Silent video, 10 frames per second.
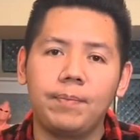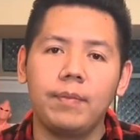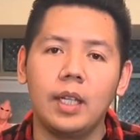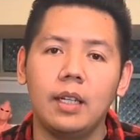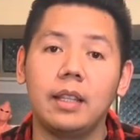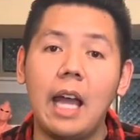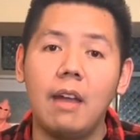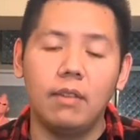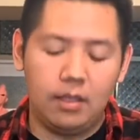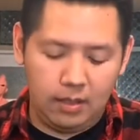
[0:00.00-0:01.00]

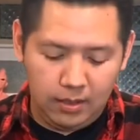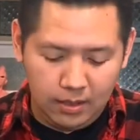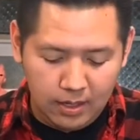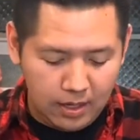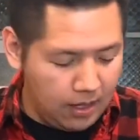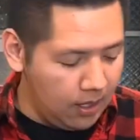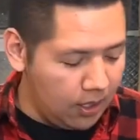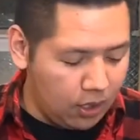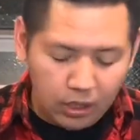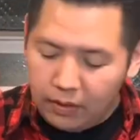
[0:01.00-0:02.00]
Godiva.
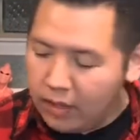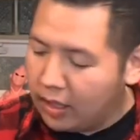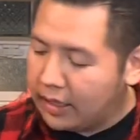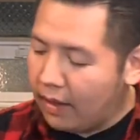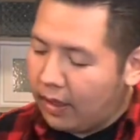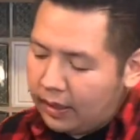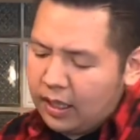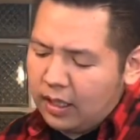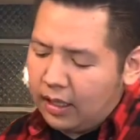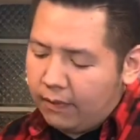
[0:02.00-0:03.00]
I think
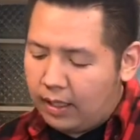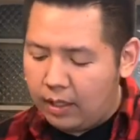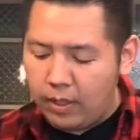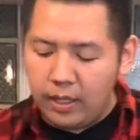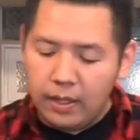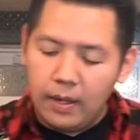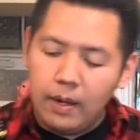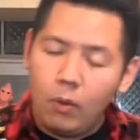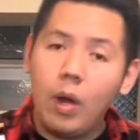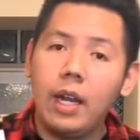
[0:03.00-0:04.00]
it's Godiva. Anyway,
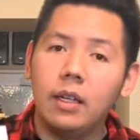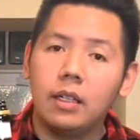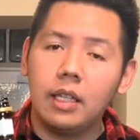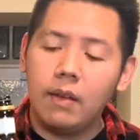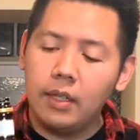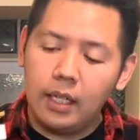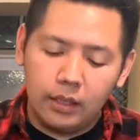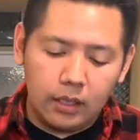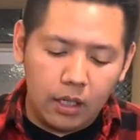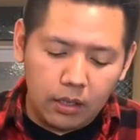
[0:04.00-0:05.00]
white, but I not the
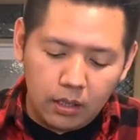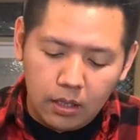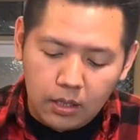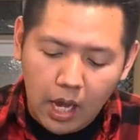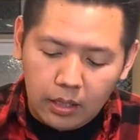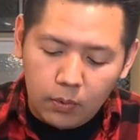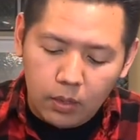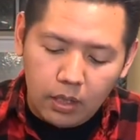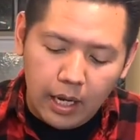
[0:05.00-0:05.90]
dark chocolate one.